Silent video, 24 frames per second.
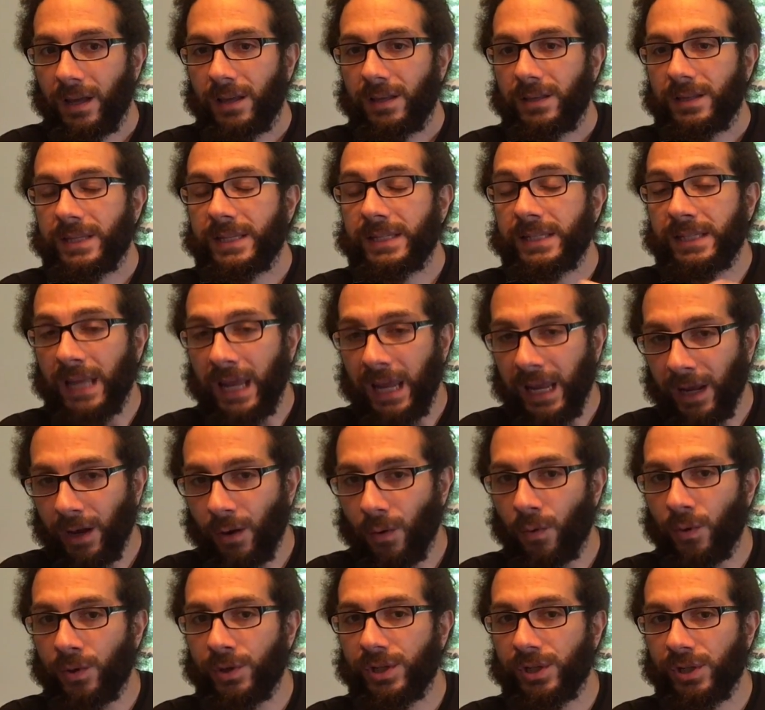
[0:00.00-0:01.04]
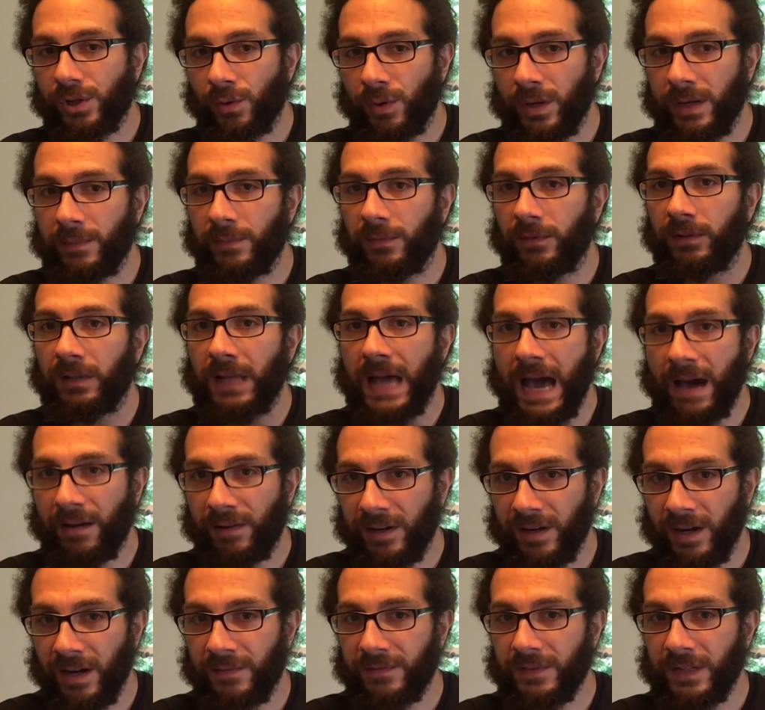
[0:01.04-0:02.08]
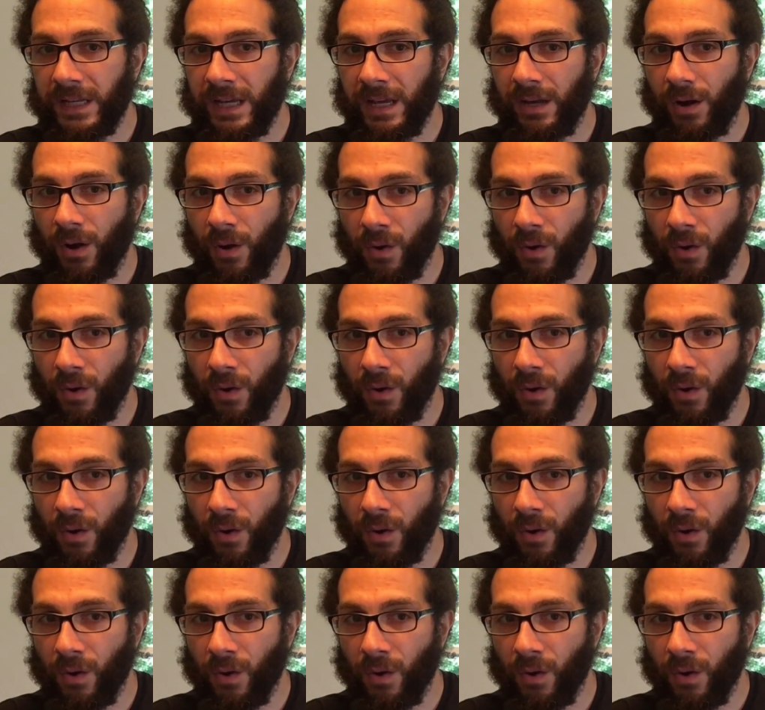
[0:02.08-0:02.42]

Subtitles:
sing or scream loud enough to get